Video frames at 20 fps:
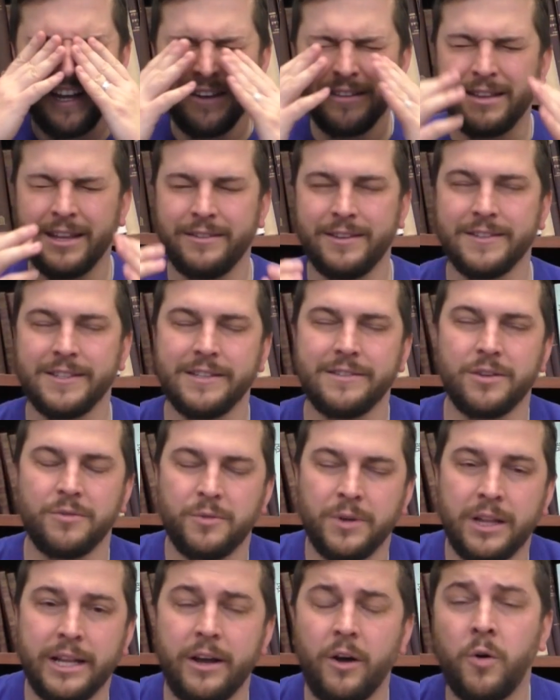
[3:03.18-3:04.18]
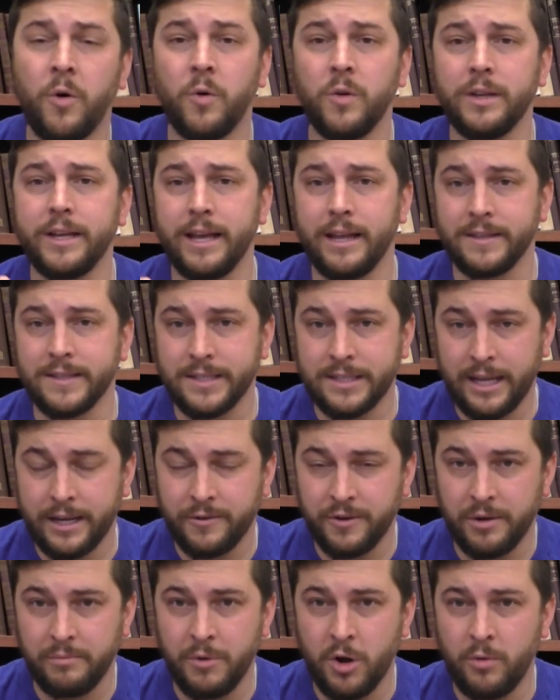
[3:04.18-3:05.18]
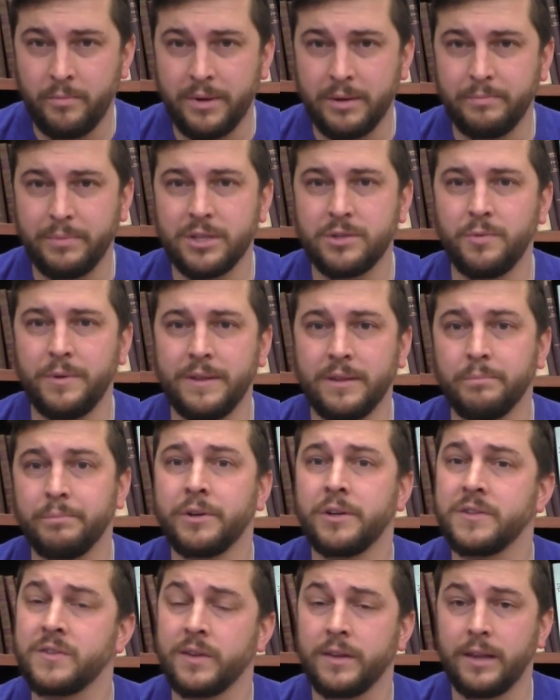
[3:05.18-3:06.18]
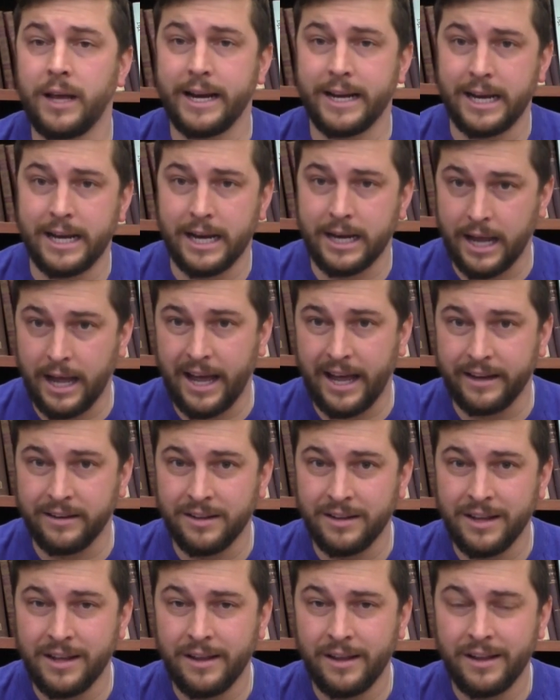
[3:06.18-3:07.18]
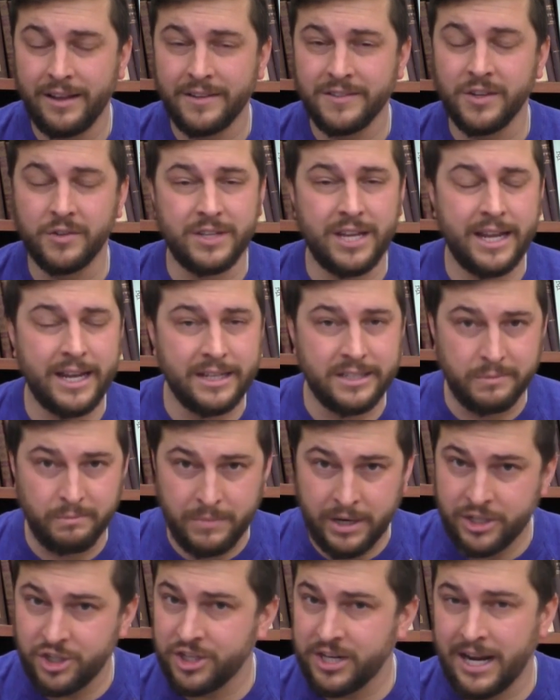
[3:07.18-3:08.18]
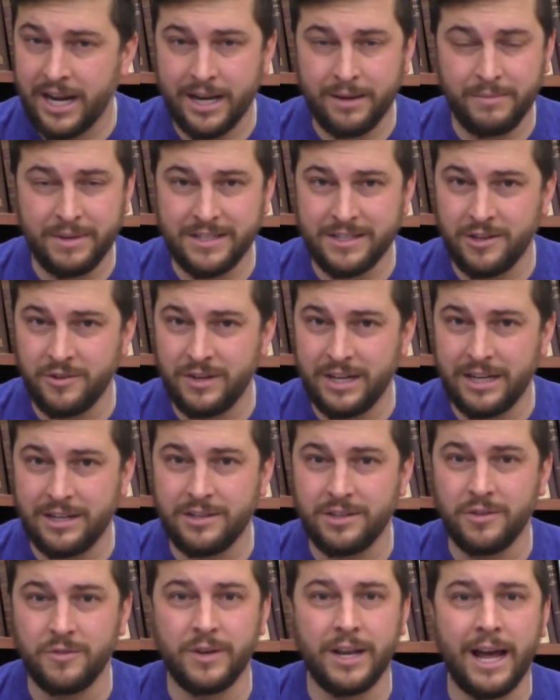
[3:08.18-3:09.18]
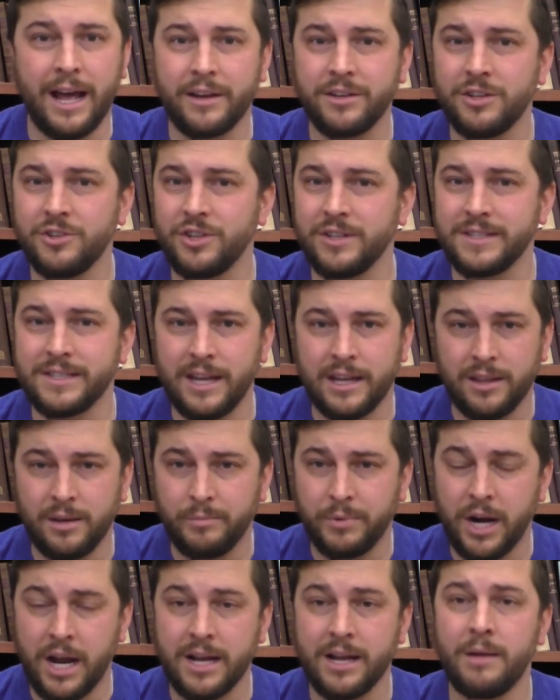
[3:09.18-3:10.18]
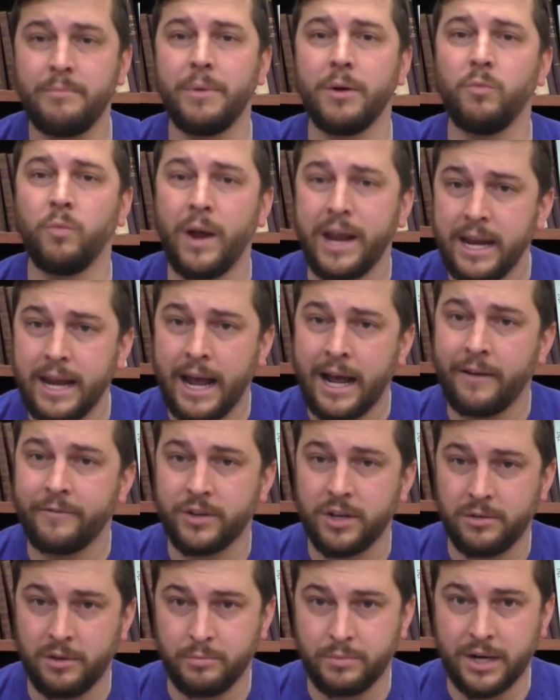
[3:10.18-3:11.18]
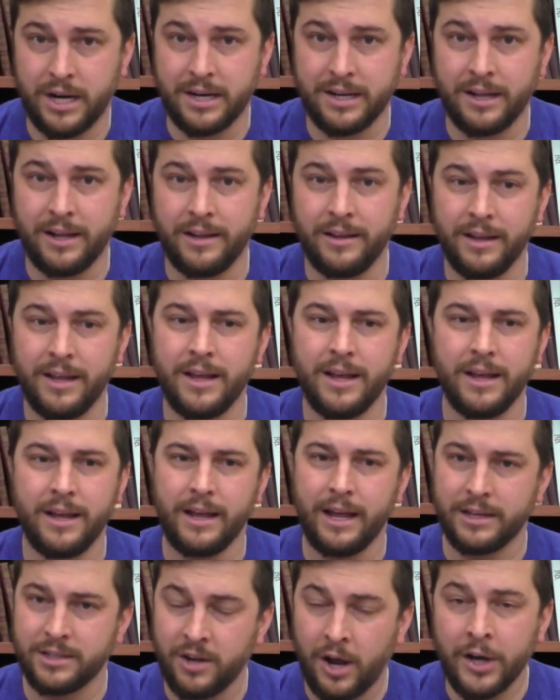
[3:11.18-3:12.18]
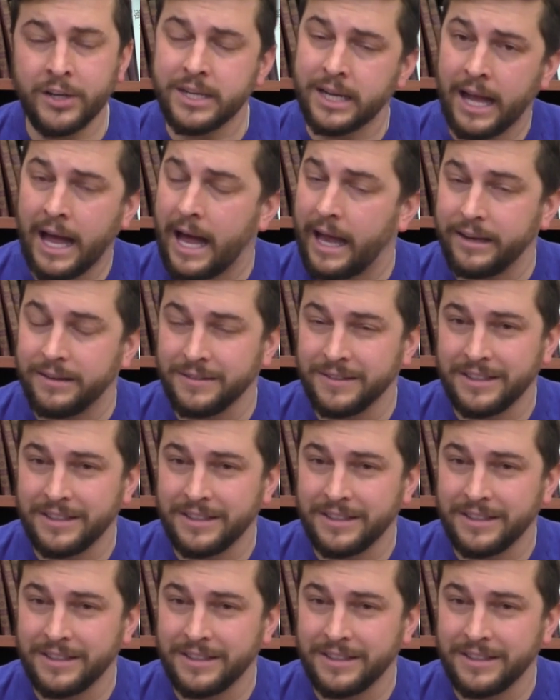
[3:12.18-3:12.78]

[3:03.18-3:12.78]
this is a really holy and sacred moment between the person lighting and God. So take as much time as you need to, not to just say the bracha, but wait after the bracha and talk to God.